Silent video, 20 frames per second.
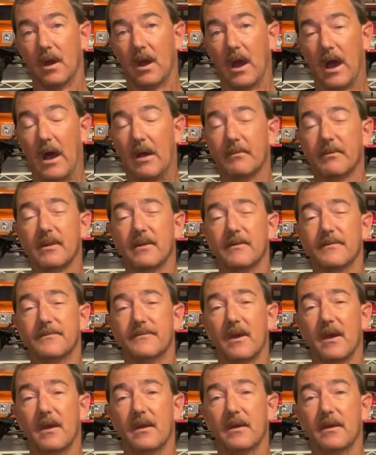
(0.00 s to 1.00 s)
I'm gonna
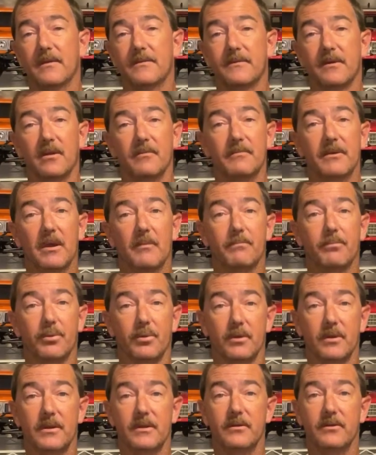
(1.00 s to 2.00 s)
say it's gonna be a
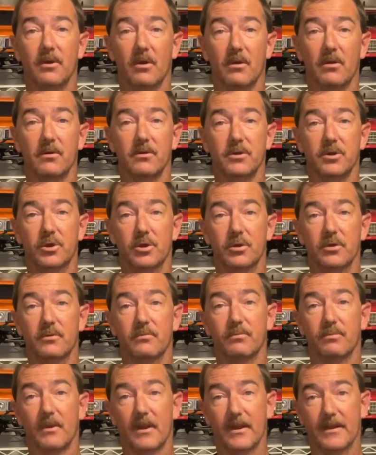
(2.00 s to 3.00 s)
pretty darn
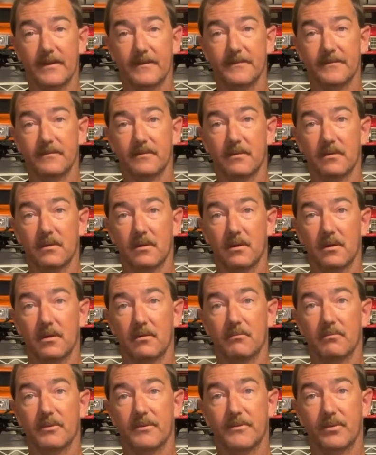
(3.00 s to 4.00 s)
good race
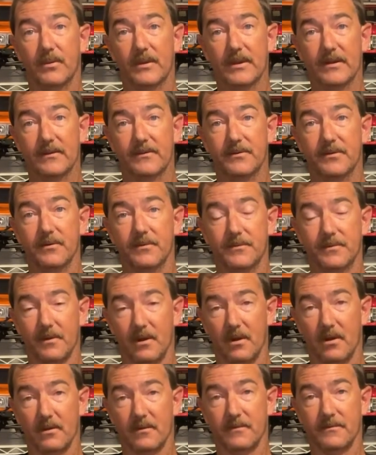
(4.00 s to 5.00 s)
between the two
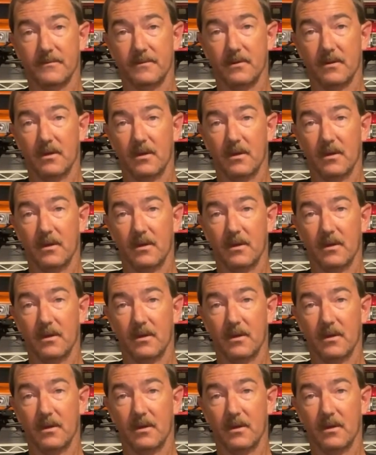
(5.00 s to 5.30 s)
trucks.